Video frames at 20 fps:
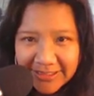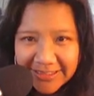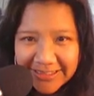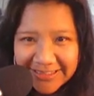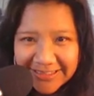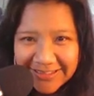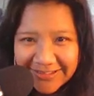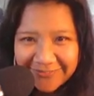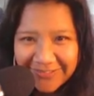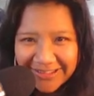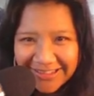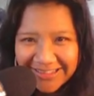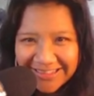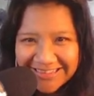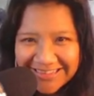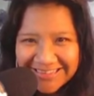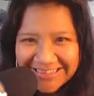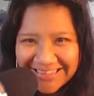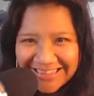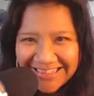If I
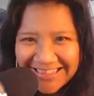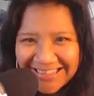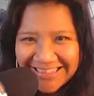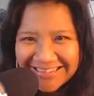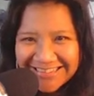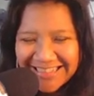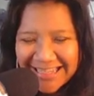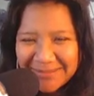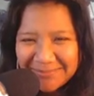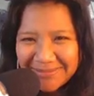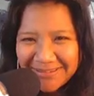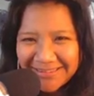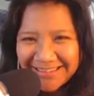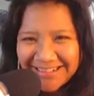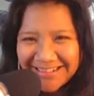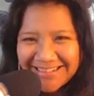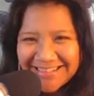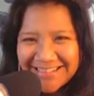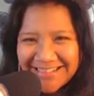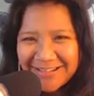can type in
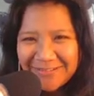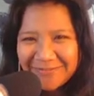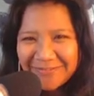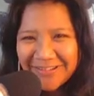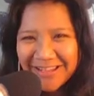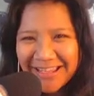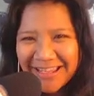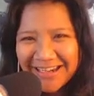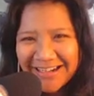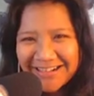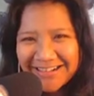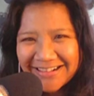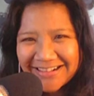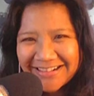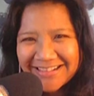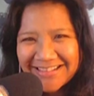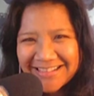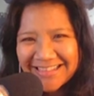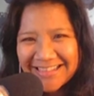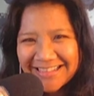there,
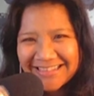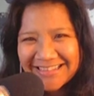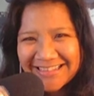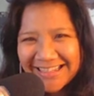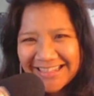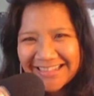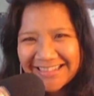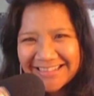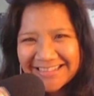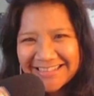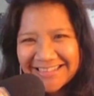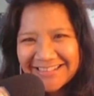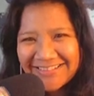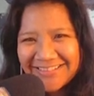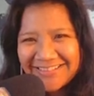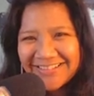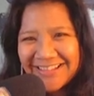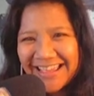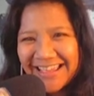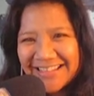self-care Sundays.
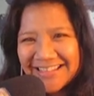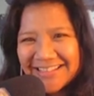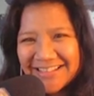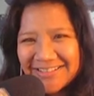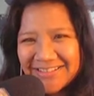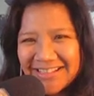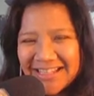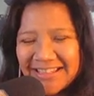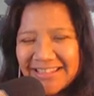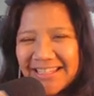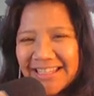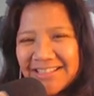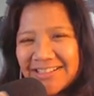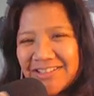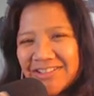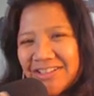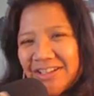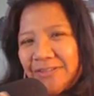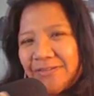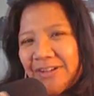Okay, so Sundays
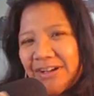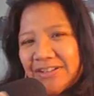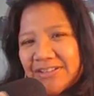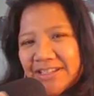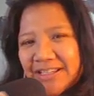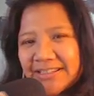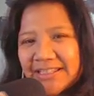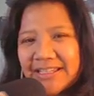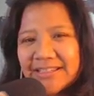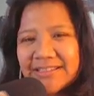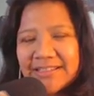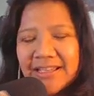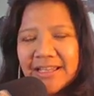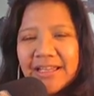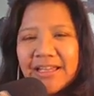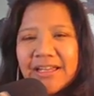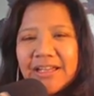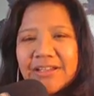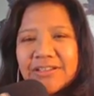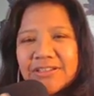are self-care Sundays.
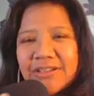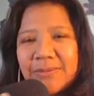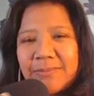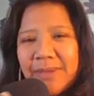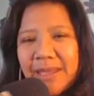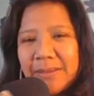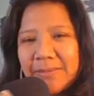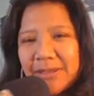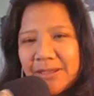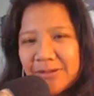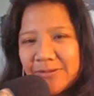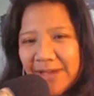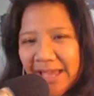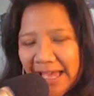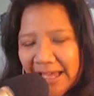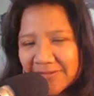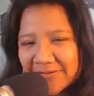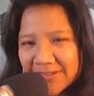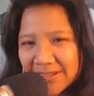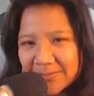So maybe you
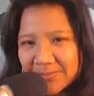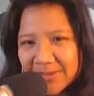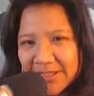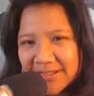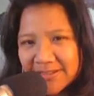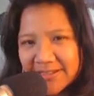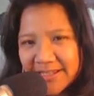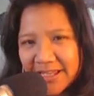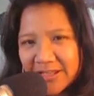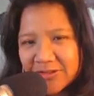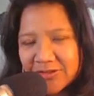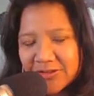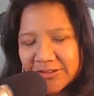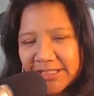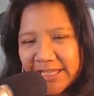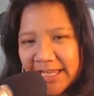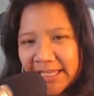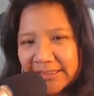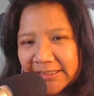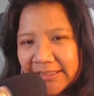have something
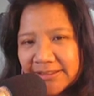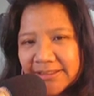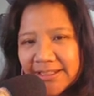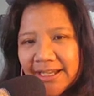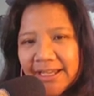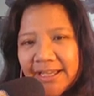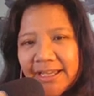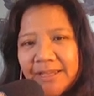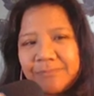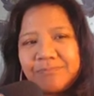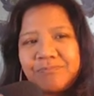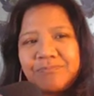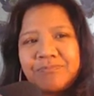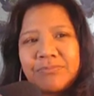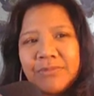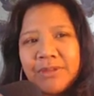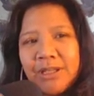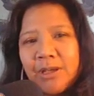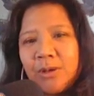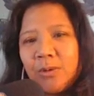scheduled ahead of time
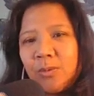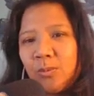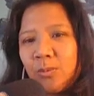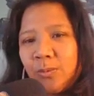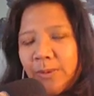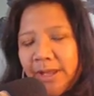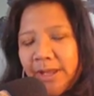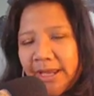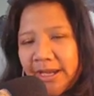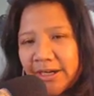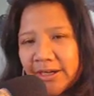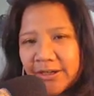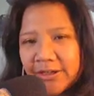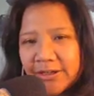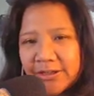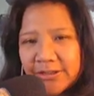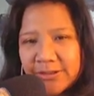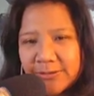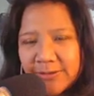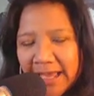
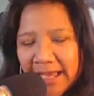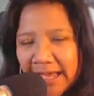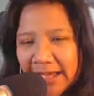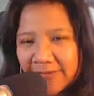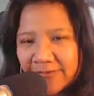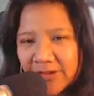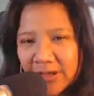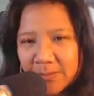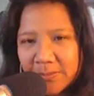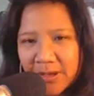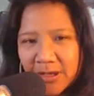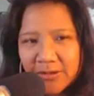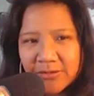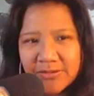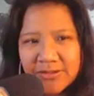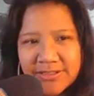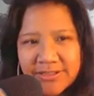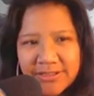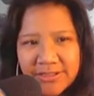where you have a post.